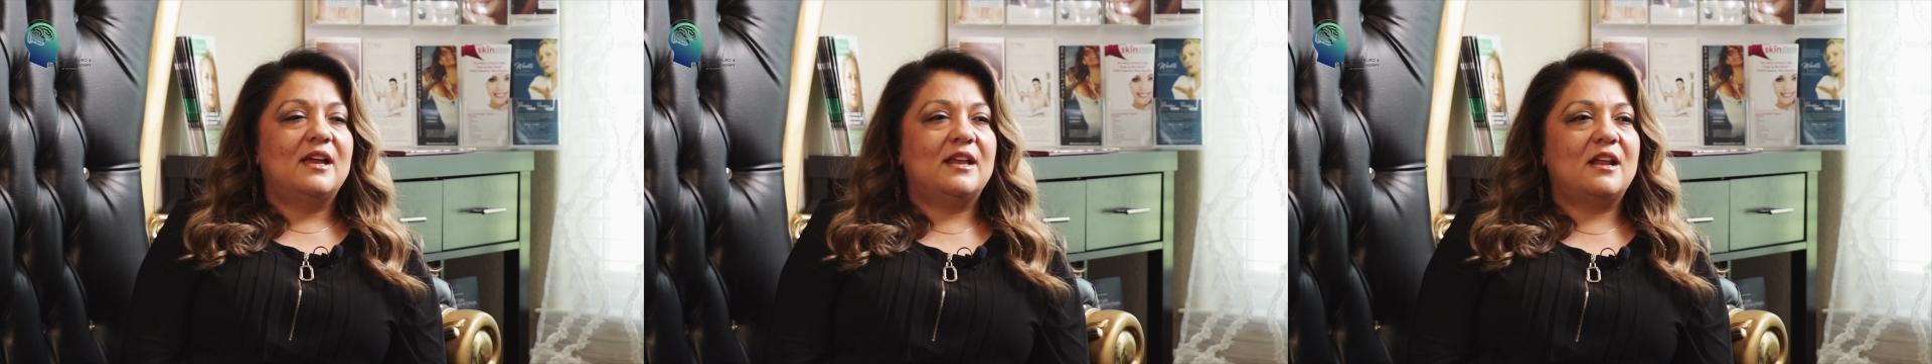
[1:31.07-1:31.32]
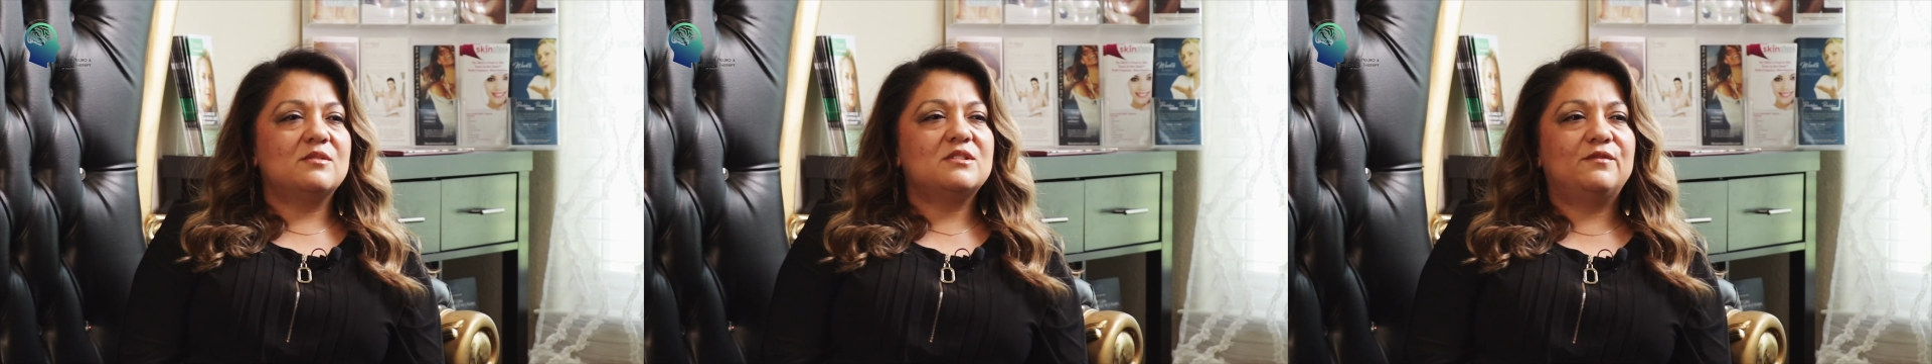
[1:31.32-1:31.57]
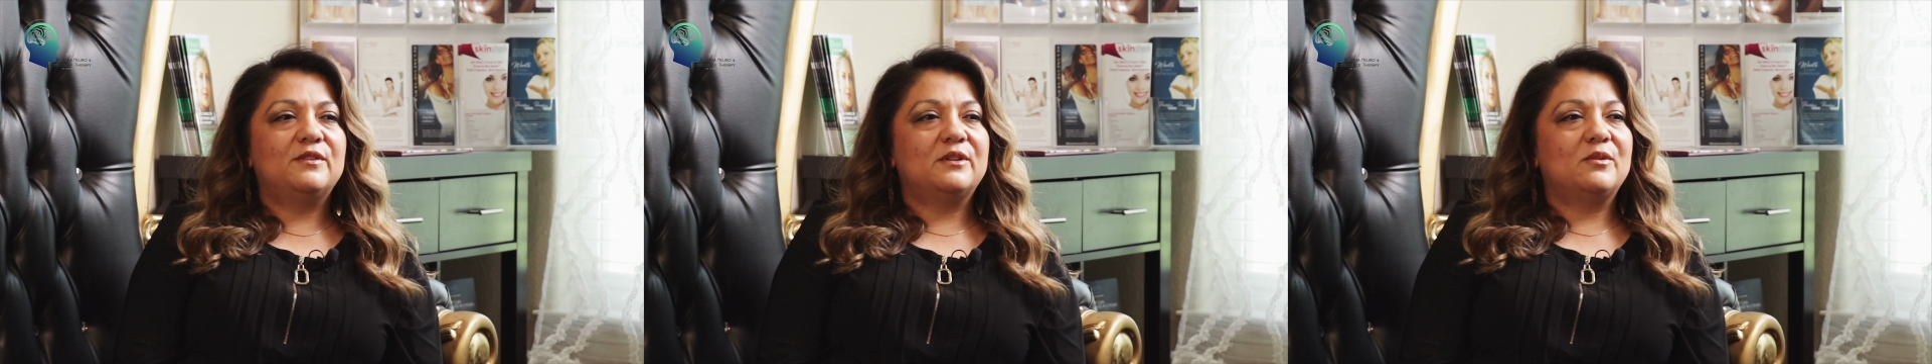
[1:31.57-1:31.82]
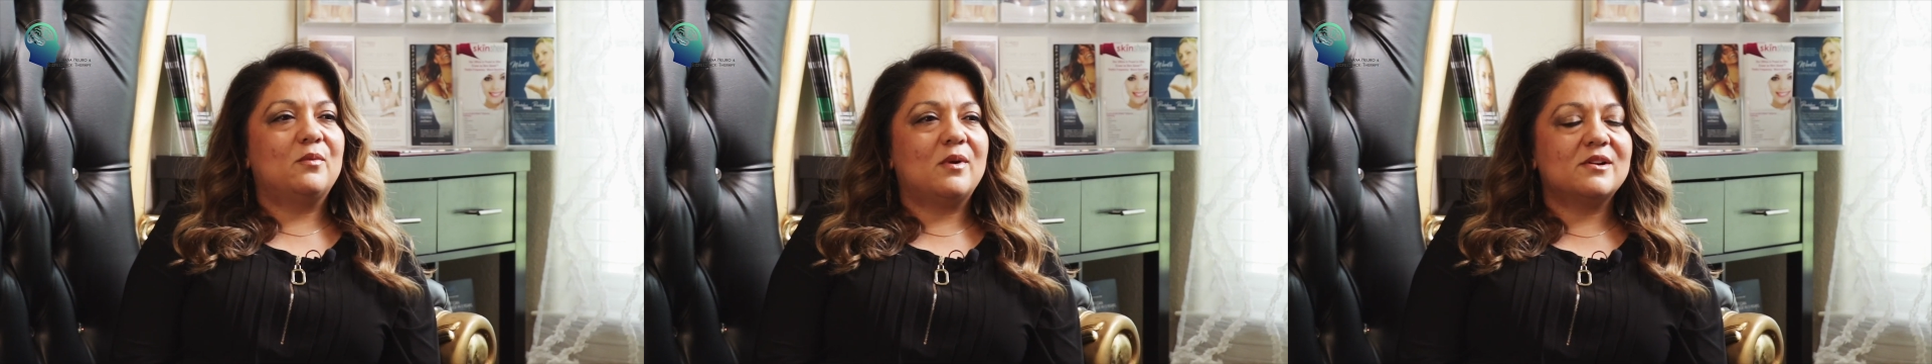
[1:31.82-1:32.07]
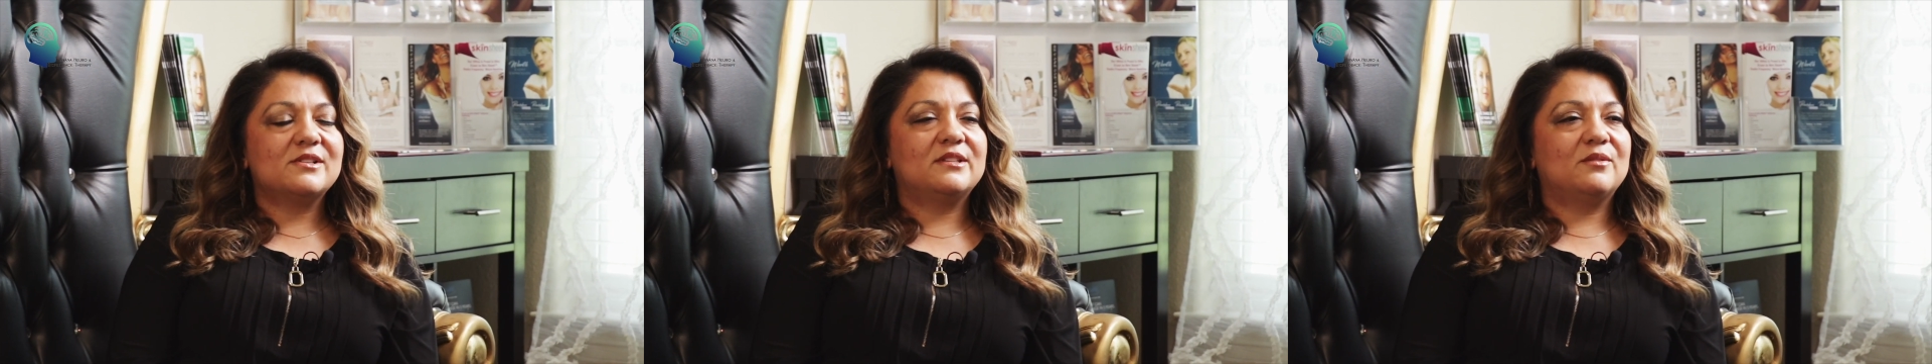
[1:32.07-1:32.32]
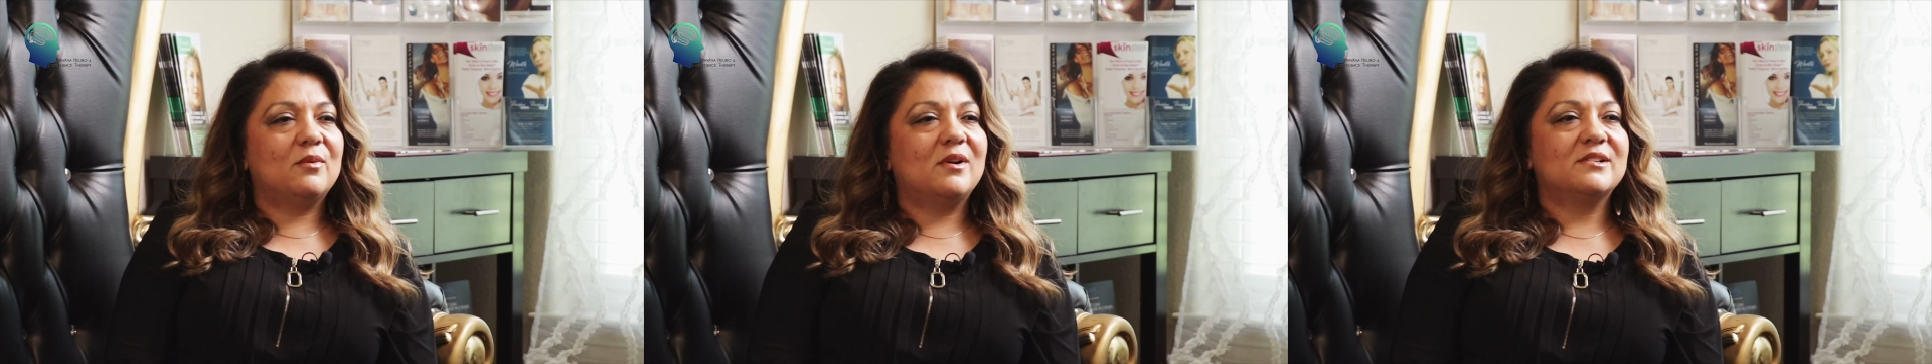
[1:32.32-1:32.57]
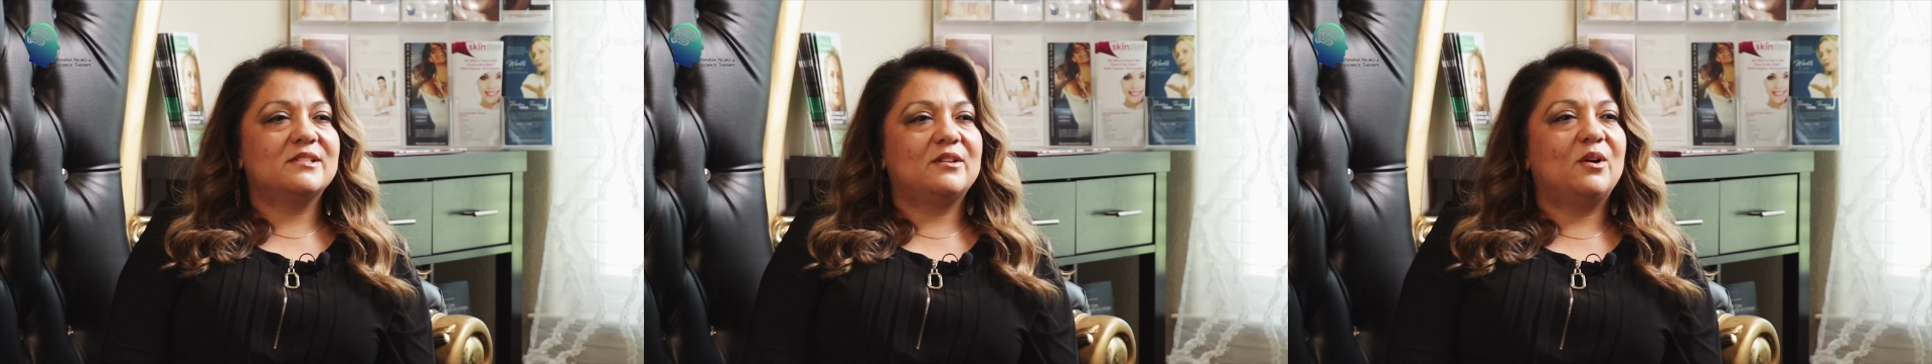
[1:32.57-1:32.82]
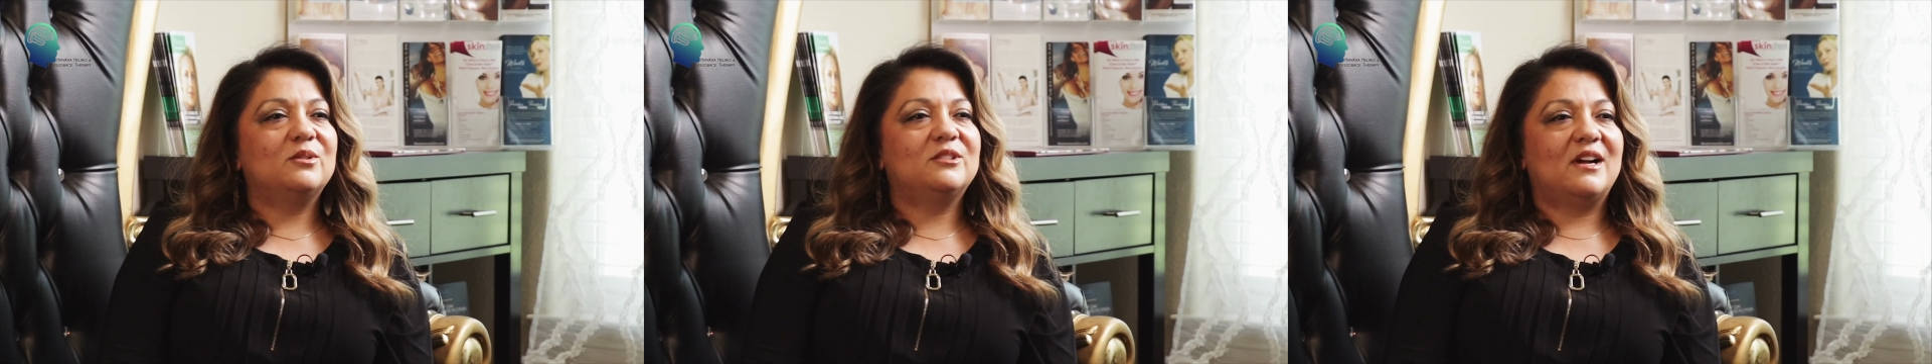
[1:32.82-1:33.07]
and I was feeling worse and worse
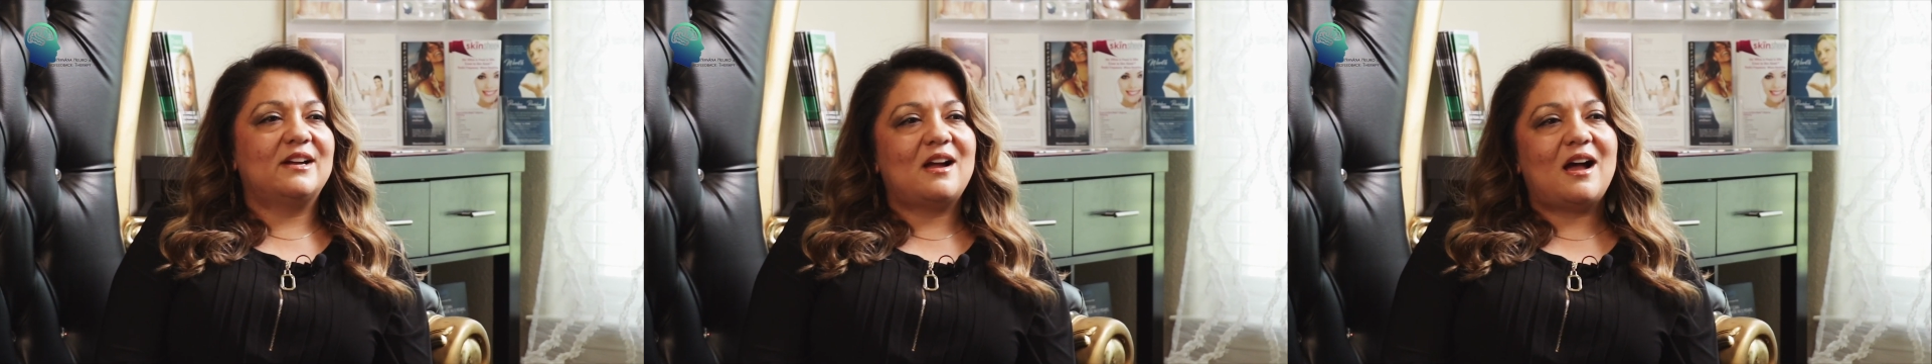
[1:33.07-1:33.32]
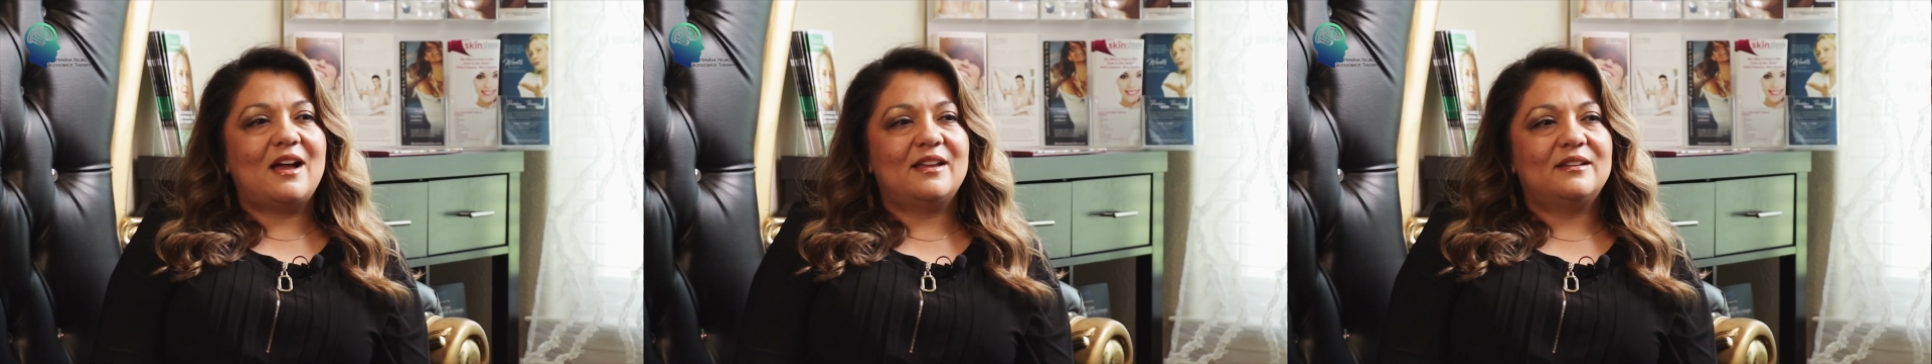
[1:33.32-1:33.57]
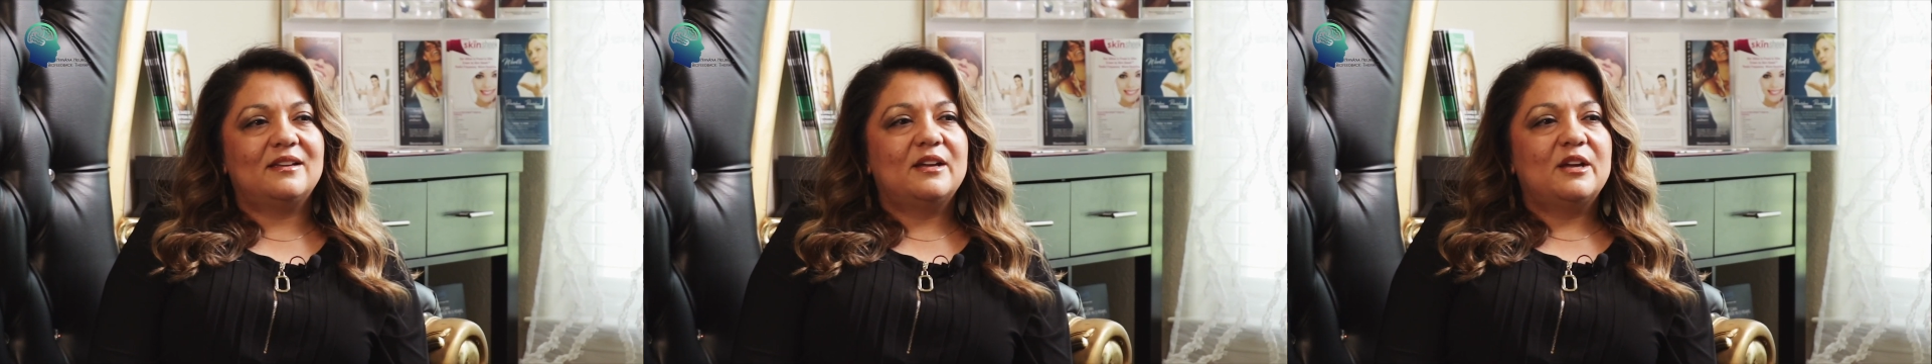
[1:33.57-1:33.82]
the older I got.